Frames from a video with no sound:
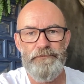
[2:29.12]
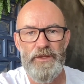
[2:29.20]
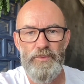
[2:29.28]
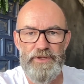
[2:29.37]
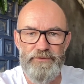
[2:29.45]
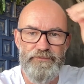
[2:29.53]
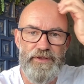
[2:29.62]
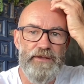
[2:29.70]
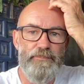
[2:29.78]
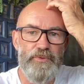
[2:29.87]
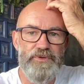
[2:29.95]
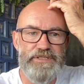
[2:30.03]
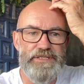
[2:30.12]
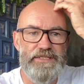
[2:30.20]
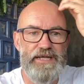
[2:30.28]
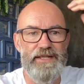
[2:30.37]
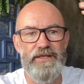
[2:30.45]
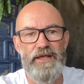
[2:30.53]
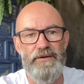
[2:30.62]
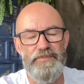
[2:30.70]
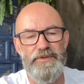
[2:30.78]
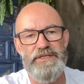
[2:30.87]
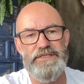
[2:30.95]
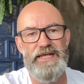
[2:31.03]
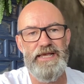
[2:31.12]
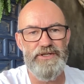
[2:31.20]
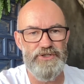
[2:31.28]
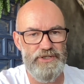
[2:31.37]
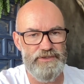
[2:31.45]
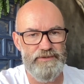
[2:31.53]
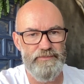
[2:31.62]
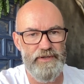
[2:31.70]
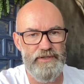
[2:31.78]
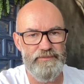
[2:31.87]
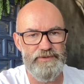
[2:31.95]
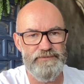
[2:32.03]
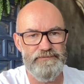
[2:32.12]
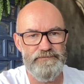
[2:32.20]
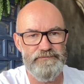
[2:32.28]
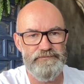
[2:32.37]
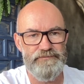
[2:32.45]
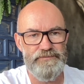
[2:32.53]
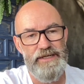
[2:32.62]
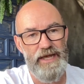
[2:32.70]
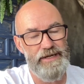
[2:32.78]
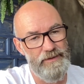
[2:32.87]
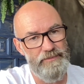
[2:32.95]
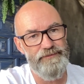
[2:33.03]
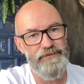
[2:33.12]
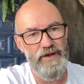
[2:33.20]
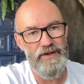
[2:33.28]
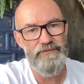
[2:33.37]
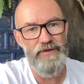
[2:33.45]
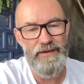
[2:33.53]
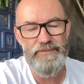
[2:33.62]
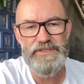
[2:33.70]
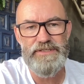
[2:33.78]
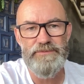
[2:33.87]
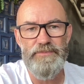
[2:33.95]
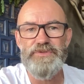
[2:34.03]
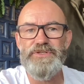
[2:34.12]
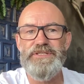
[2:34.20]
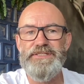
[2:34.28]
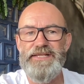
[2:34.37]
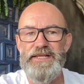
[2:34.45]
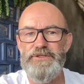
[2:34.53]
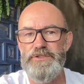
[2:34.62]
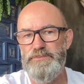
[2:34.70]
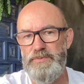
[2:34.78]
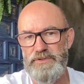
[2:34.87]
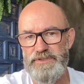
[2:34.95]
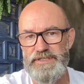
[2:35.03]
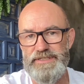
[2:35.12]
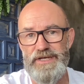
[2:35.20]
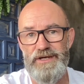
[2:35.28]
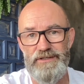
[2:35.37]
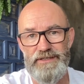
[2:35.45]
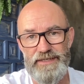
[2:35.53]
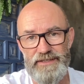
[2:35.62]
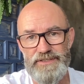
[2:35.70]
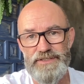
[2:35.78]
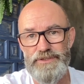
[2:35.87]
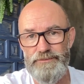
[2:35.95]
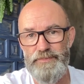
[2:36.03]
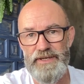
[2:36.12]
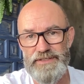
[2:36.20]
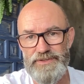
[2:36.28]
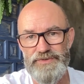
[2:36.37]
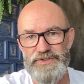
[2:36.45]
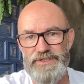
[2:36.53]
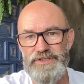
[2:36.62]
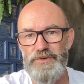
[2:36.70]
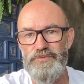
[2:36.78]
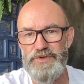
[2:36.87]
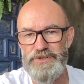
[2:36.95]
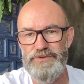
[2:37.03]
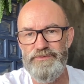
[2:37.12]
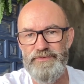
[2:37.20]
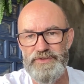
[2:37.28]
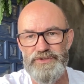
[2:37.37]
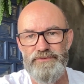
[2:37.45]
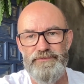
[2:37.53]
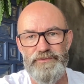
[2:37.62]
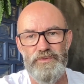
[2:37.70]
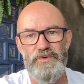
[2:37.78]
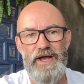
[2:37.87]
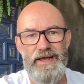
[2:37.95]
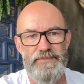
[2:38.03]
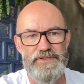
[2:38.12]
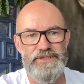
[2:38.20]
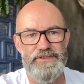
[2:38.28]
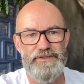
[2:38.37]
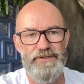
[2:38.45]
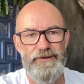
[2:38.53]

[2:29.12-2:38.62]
with a finger pointed at the company's HR department. And number 5, Amazon's most contentious policies are linked to Bezos' original vision for Amazon.